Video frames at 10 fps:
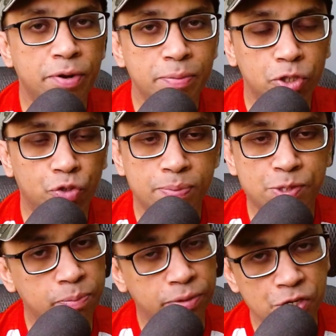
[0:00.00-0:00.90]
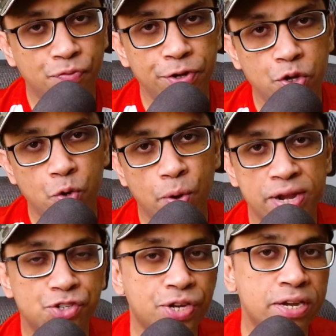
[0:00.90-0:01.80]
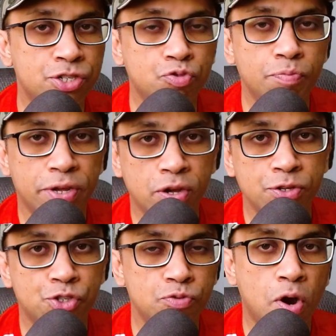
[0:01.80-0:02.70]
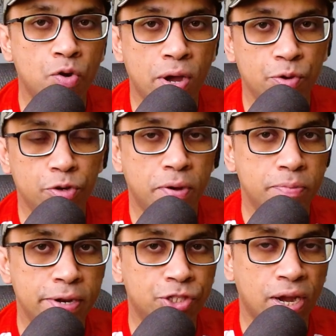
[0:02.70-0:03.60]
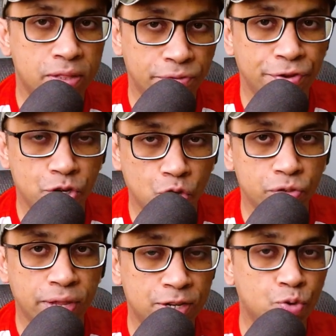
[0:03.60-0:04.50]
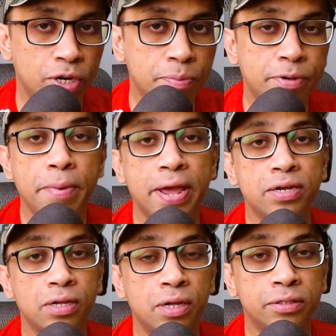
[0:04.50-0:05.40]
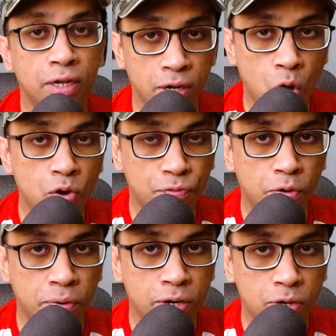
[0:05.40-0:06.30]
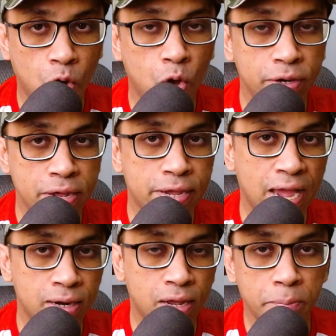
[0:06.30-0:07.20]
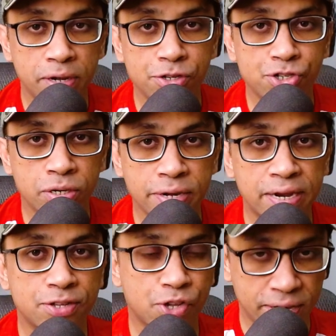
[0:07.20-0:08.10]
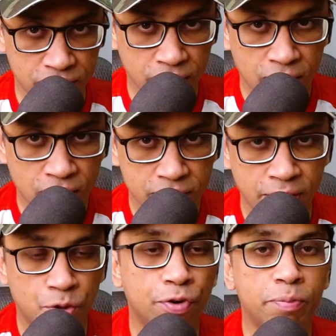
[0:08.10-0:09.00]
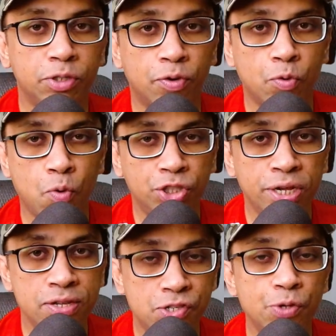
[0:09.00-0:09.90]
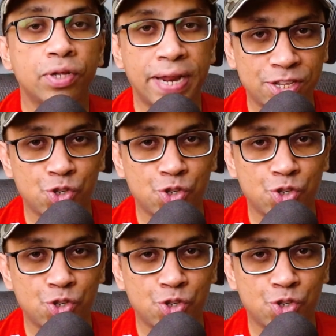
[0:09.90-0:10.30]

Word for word: pretty much wraps up this video, and stay tuned because tomorrow I will publish another video that will implement uh, the Longformer on a Kaggle competition dataset. Thank you very much for watching. See you in the next